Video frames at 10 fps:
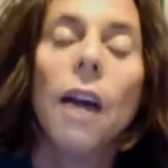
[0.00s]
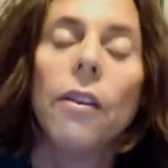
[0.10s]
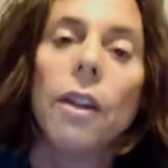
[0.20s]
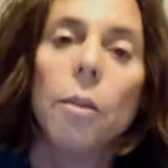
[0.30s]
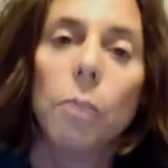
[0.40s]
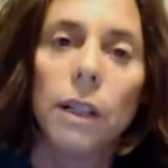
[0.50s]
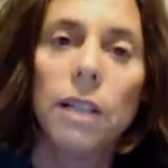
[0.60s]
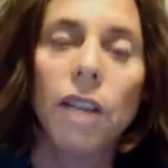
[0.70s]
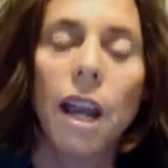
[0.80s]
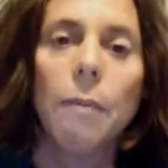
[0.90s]
And then the
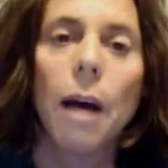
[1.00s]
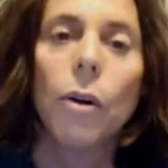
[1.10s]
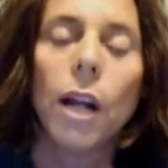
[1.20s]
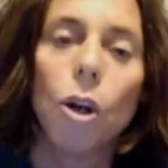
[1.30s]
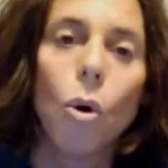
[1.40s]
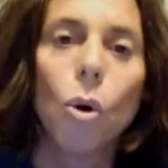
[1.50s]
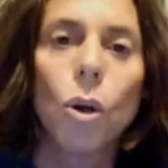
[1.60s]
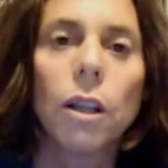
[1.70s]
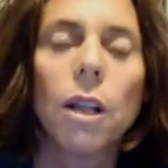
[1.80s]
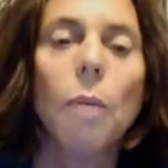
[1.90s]
police came out and
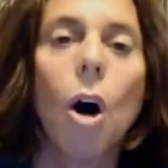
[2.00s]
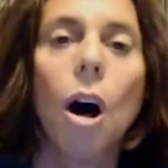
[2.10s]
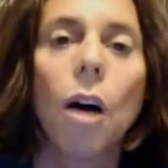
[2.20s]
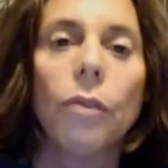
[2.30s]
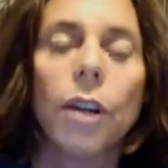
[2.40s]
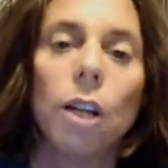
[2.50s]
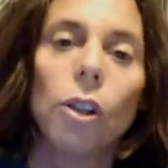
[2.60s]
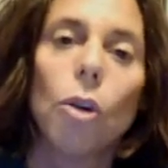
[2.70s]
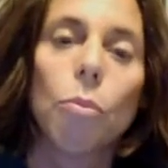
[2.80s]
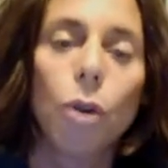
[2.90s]
cordoned them off in a
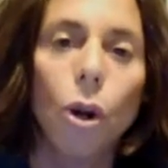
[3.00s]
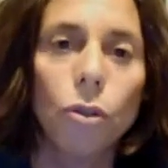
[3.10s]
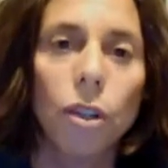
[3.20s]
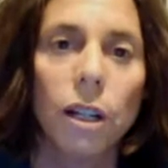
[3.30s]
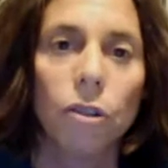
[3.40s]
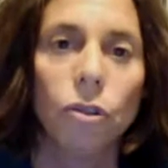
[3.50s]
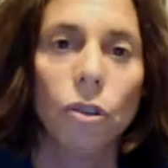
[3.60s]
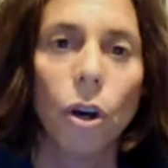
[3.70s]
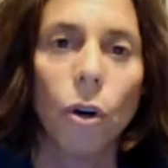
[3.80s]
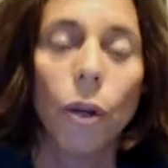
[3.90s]
little protest
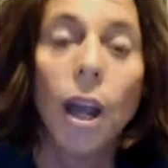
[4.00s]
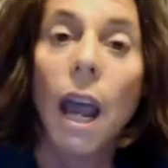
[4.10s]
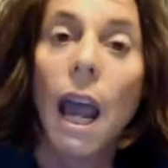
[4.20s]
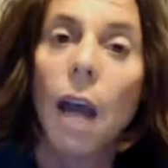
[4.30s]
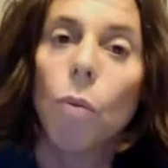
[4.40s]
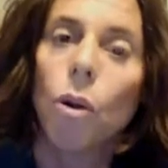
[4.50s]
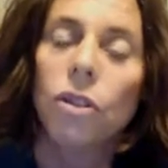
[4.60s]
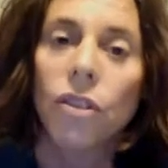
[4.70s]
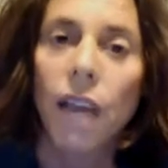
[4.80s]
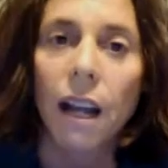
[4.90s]
zone. And
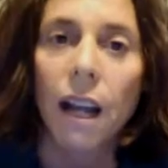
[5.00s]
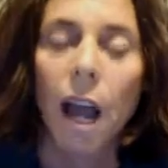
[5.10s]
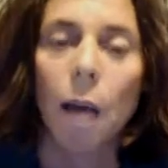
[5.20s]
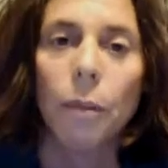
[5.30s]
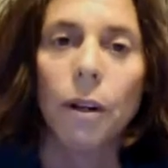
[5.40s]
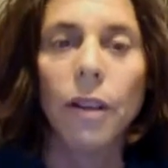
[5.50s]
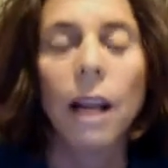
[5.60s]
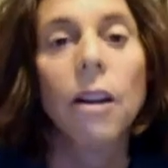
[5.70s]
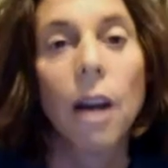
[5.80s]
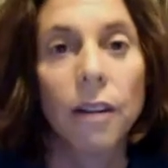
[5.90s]
once that happened,
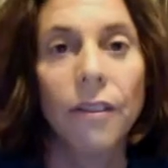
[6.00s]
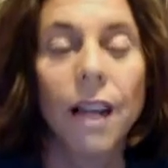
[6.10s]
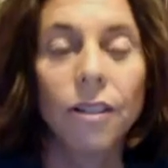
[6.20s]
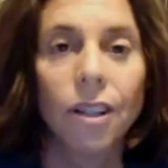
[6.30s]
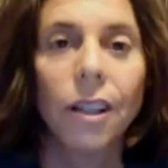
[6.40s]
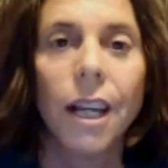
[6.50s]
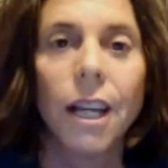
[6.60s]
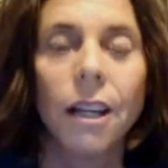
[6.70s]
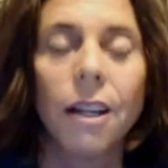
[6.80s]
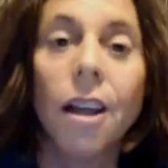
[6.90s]
that kind of
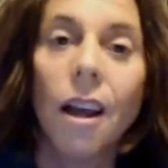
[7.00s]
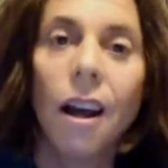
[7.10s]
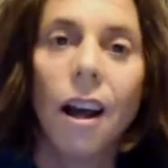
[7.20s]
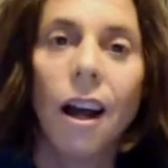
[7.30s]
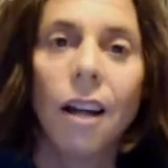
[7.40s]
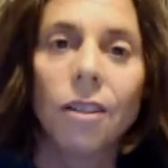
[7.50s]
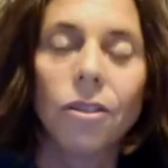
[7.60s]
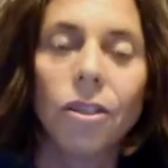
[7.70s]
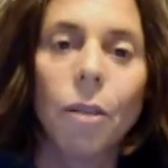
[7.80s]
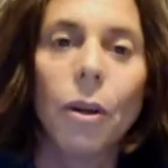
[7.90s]
escalated
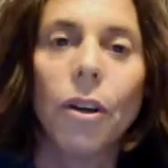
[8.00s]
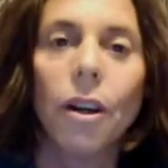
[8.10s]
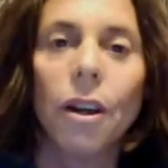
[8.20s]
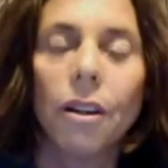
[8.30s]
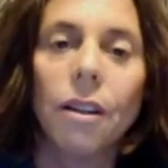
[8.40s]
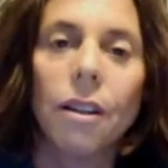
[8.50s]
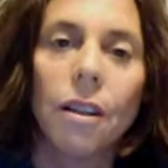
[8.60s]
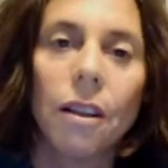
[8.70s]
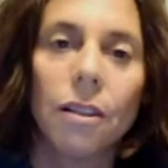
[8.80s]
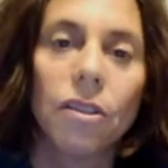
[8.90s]
some of
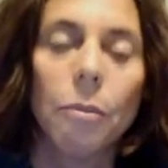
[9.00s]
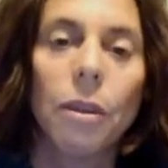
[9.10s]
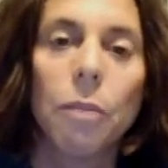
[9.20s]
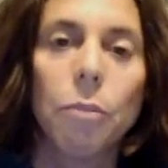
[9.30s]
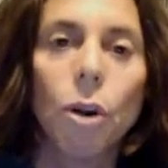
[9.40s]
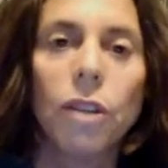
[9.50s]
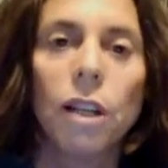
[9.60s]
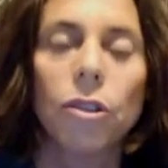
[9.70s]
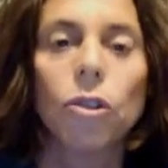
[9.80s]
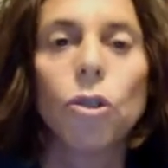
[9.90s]
the
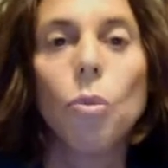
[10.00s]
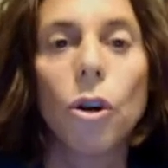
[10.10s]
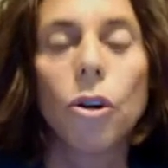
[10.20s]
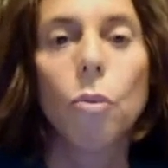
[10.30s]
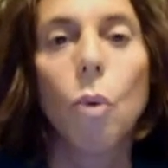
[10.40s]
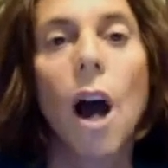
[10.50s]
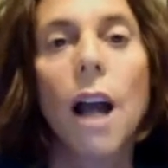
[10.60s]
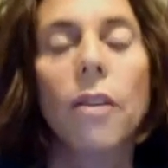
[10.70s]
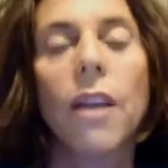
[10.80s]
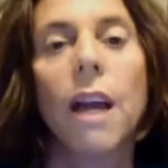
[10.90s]
protesters who wondered, why
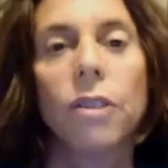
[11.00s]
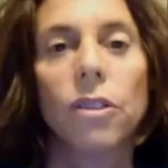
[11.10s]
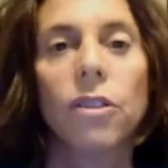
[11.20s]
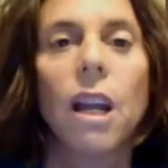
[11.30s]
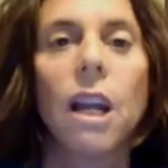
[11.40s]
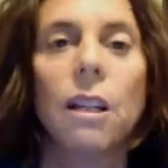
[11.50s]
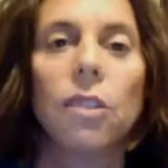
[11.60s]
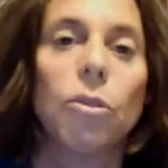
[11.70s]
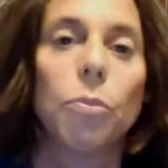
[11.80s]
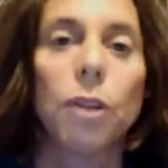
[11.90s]
do they have to stay in
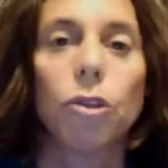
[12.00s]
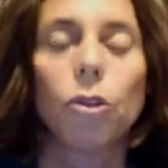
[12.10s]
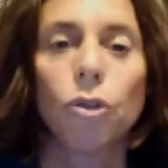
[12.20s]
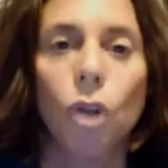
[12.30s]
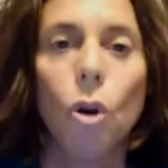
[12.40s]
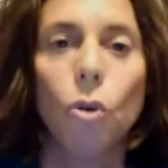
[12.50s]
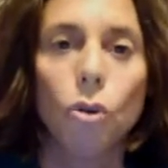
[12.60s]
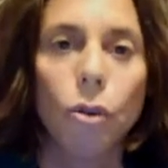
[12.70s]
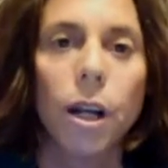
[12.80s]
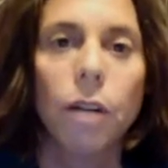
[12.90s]
this special zone
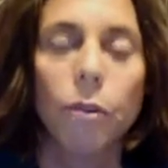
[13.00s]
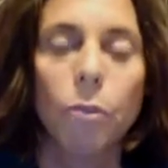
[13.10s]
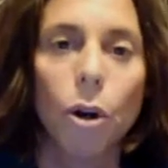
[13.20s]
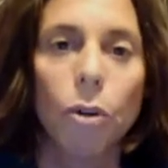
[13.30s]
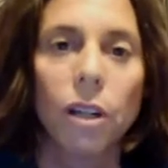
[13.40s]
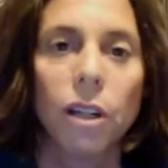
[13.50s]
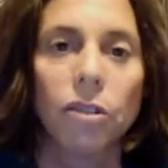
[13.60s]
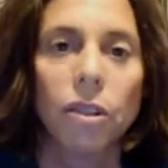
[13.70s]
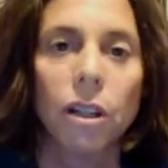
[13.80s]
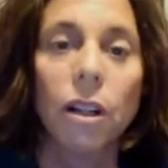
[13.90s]
created for
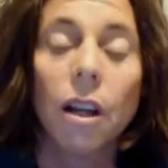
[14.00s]
protesting?